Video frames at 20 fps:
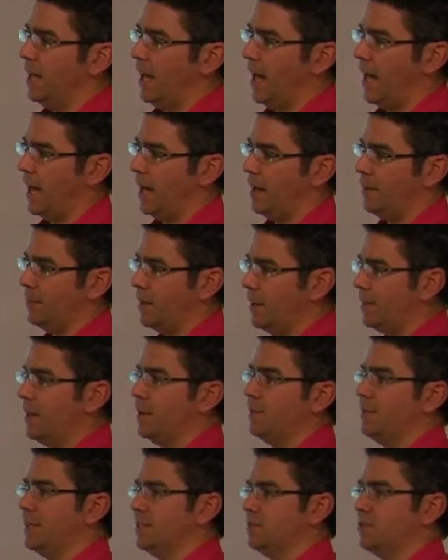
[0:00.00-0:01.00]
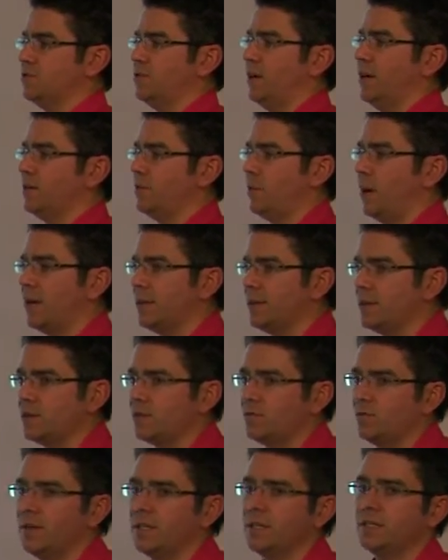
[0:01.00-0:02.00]
that means straight away that
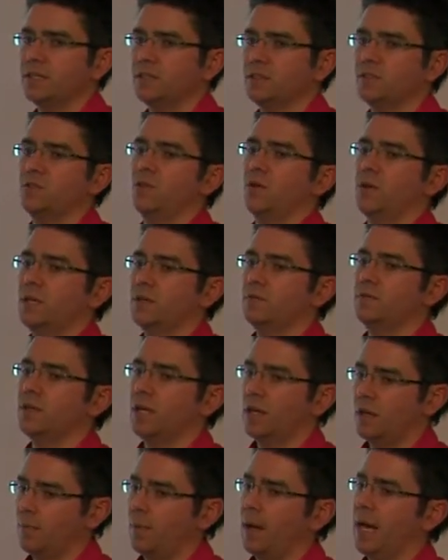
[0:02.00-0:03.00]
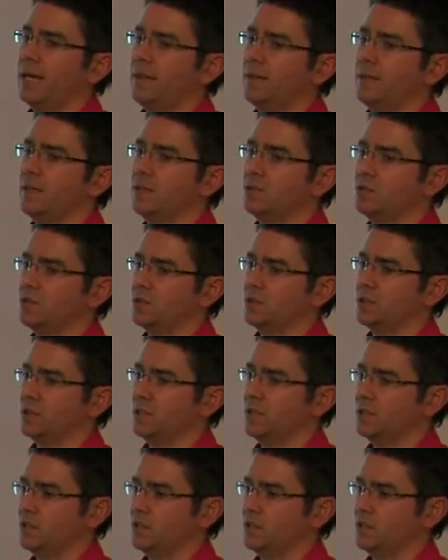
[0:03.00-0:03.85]
the rent is not even going to pay the interest.